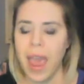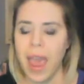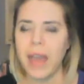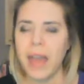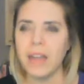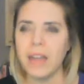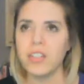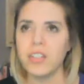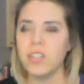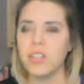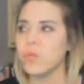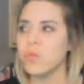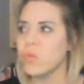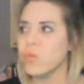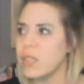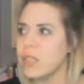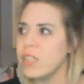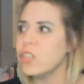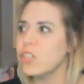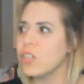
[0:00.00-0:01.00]
and it just
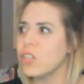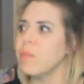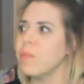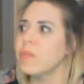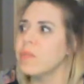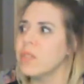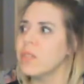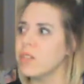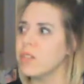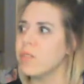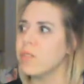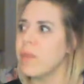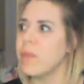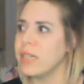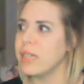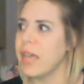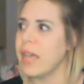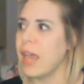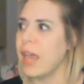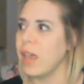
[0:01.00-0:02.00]
really jumpstarts my
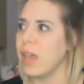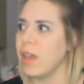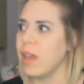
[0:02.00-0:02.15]
day.